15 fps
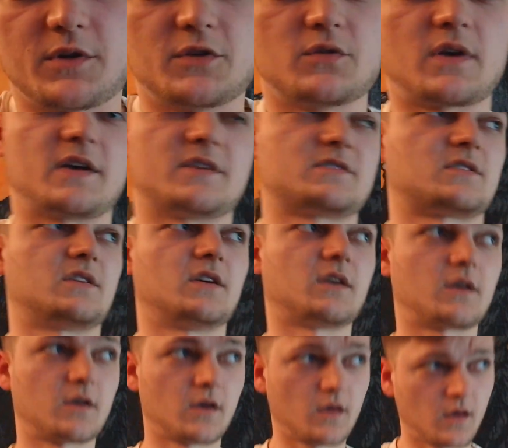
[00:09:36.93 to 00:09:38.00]
you guys
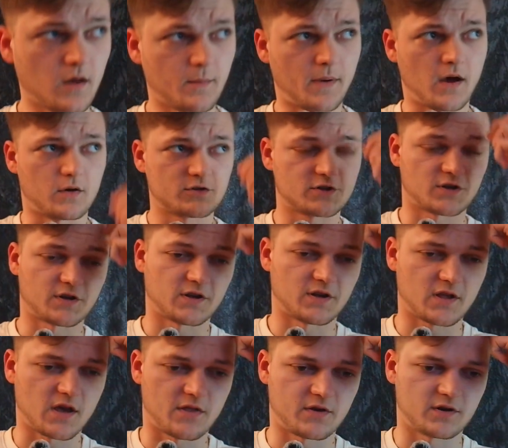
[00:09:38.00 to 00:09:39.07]
think about Journey
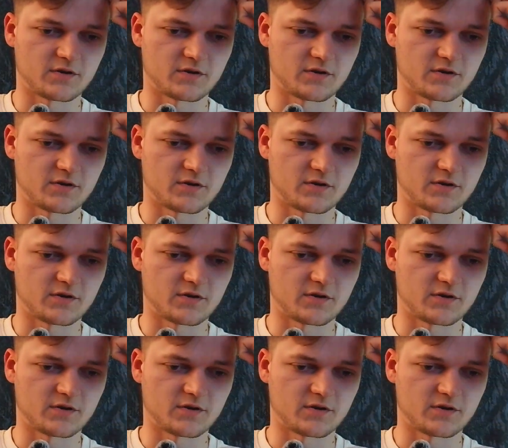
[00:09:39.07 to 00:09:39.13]
Together.